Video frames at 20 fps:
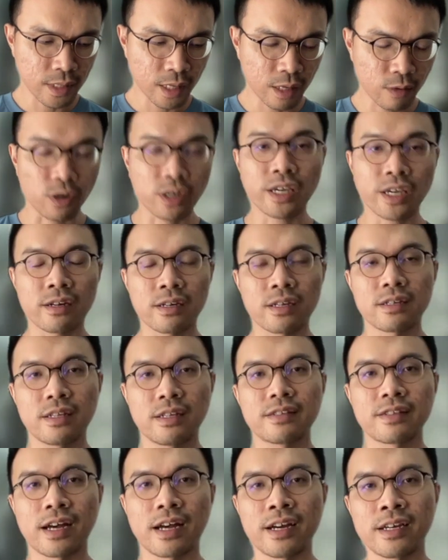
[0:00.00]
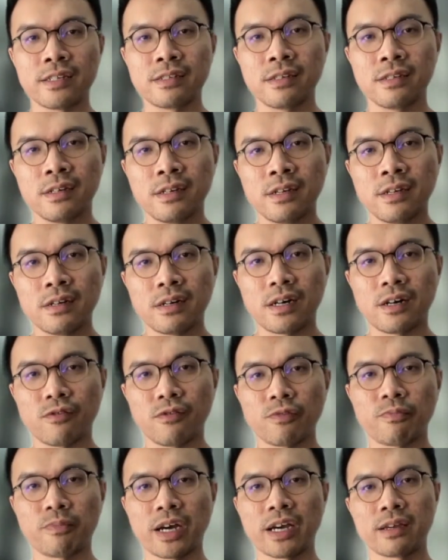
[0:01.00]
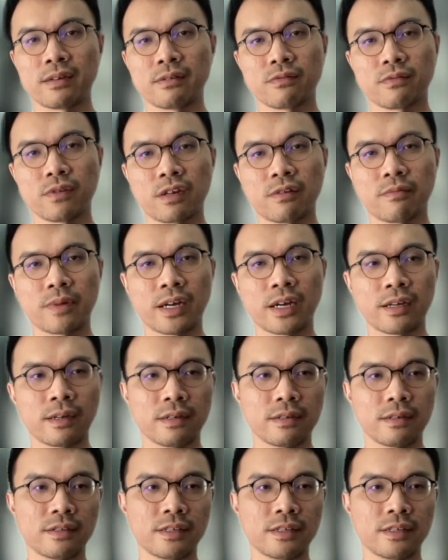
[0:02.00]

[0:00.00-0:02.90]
working on a design with one of my